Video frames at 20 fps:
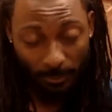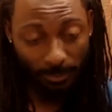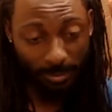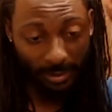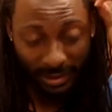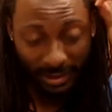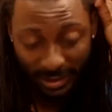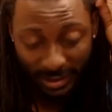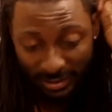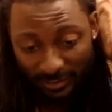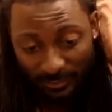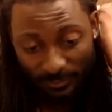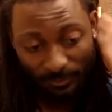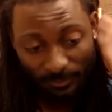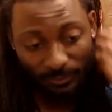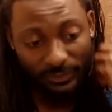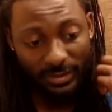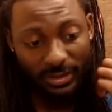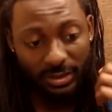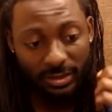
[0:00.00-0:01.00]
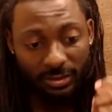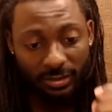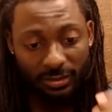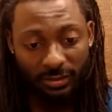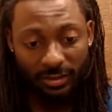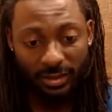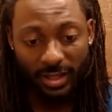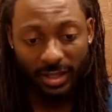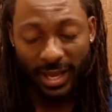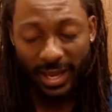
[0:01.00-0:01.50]
but it
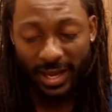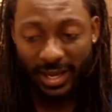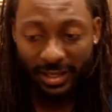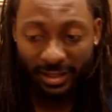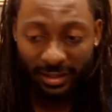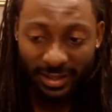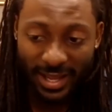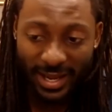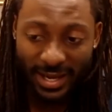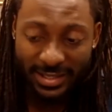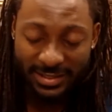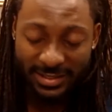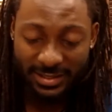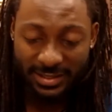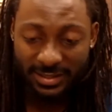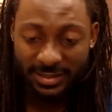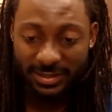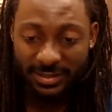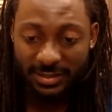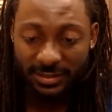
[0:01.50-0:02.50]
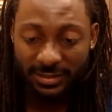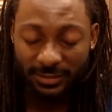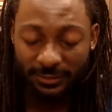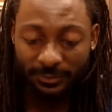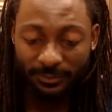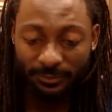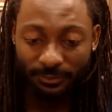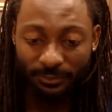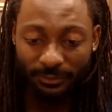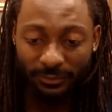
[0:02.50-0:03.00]
analyzes
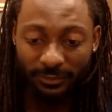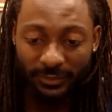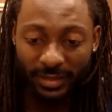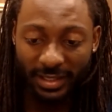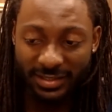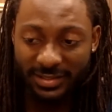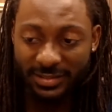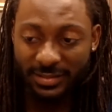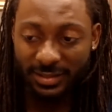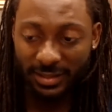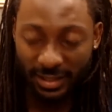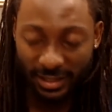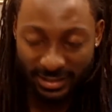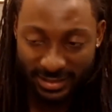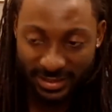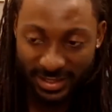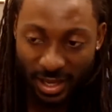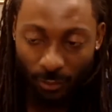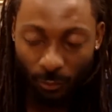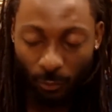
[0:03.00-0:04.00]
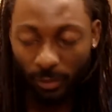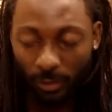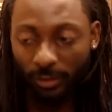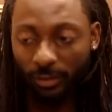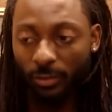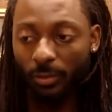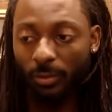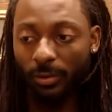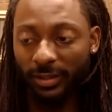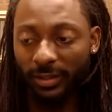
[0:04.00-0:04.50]
its network
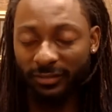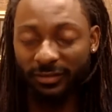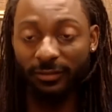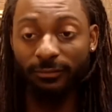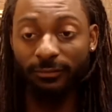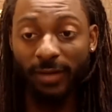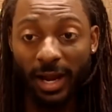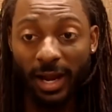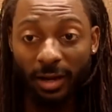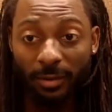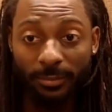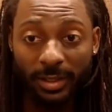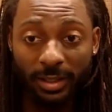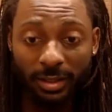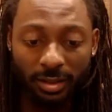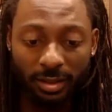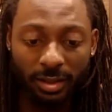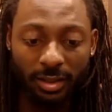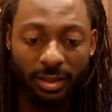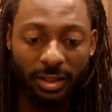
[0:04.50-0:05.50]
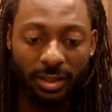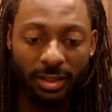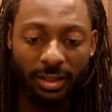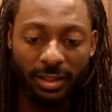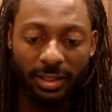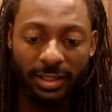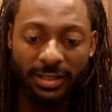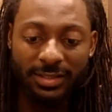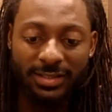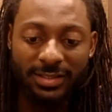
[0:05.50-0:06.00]
or its environment,
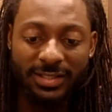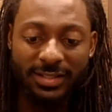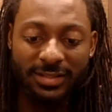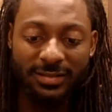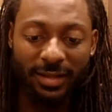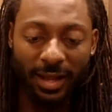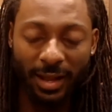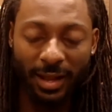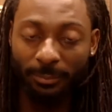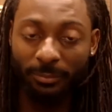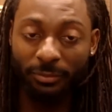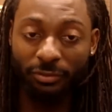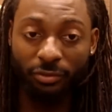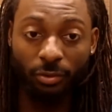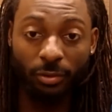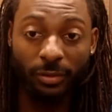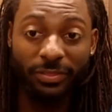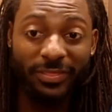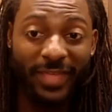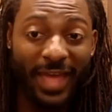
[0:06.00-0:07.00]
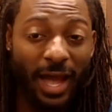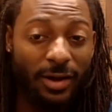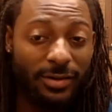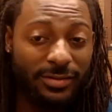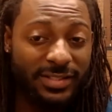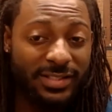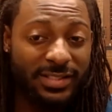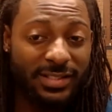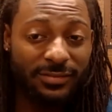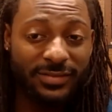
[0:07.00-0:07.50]
I'm sure,
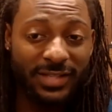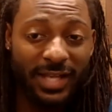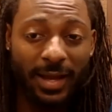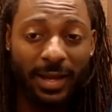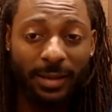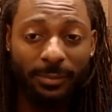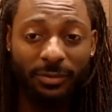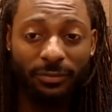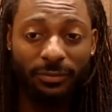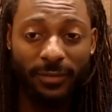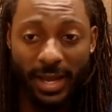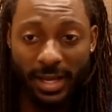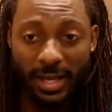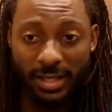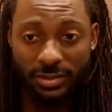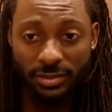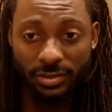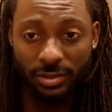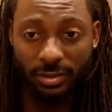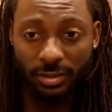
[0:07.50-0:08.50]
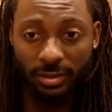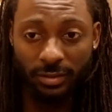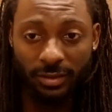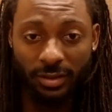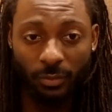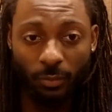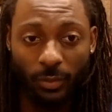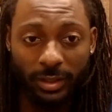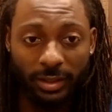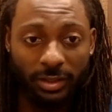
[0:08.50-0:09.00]
thousands of times faster
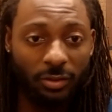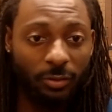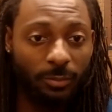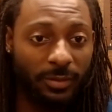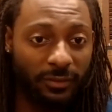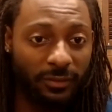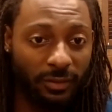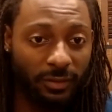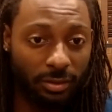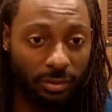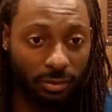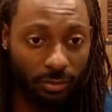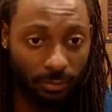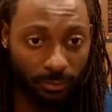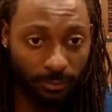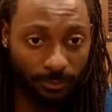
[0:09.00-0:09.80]
than what humans can do.